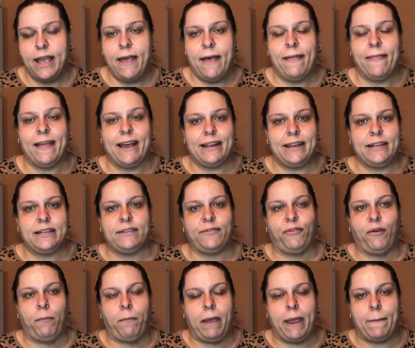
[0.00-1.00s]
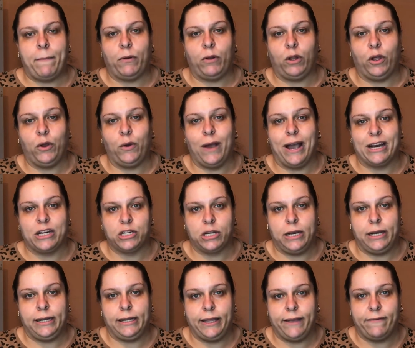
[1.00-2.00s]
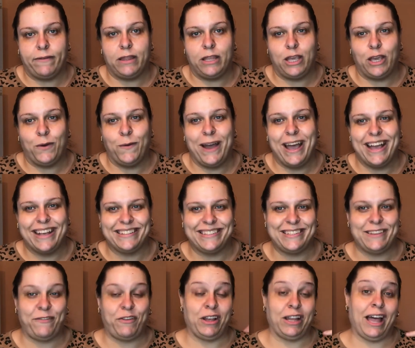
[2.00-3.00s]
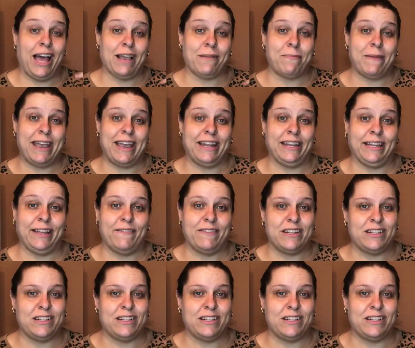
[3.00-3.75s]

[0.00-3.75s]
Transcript: and that is for people who actually live in the US. If you're like me and live in